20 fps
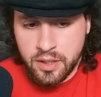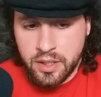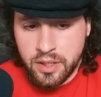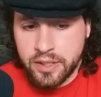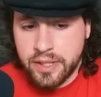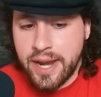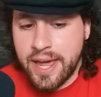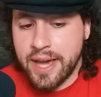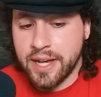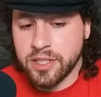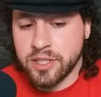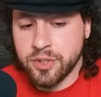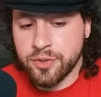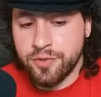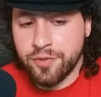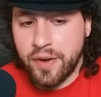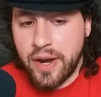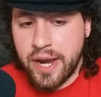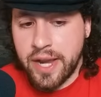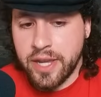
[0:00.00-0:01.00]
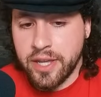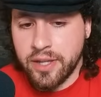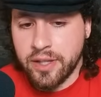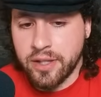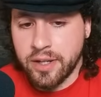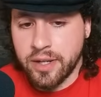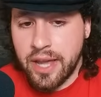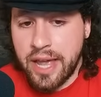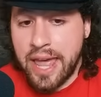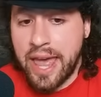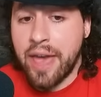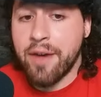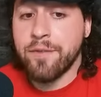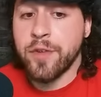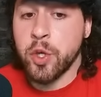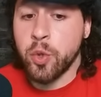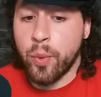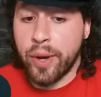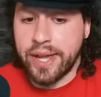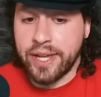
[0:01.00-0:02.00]
Next fight,
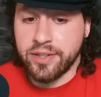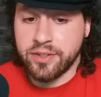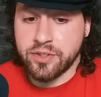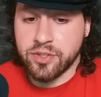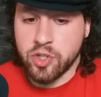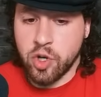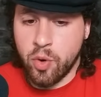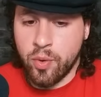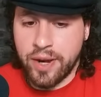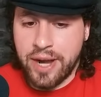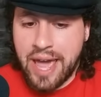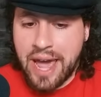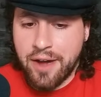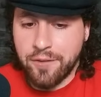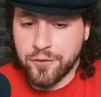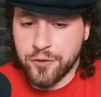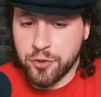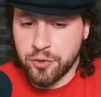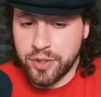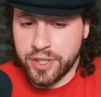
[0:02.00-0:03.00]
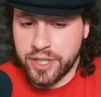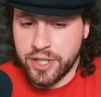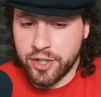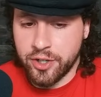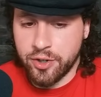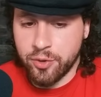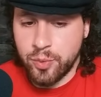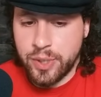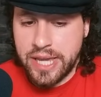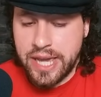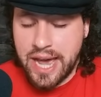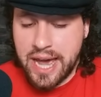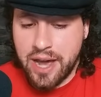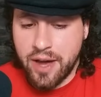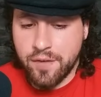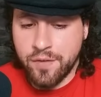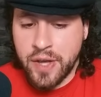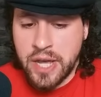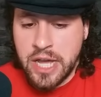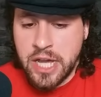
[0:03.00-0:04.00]
heavyweights going after it here. We
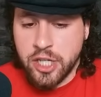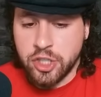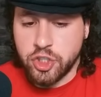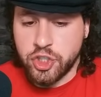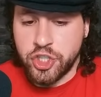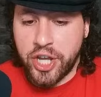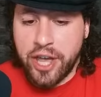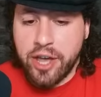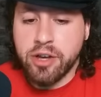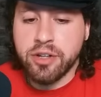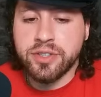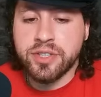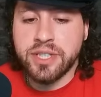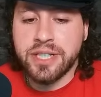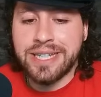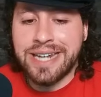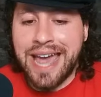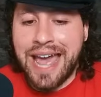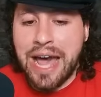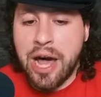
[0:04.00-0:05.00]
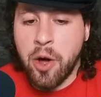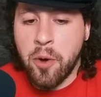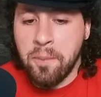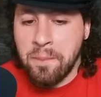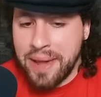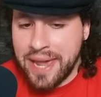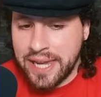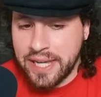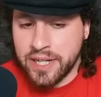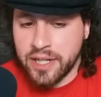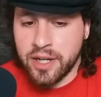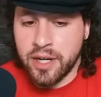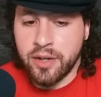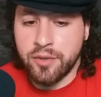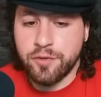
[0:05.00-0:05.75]
have Jailton Almeida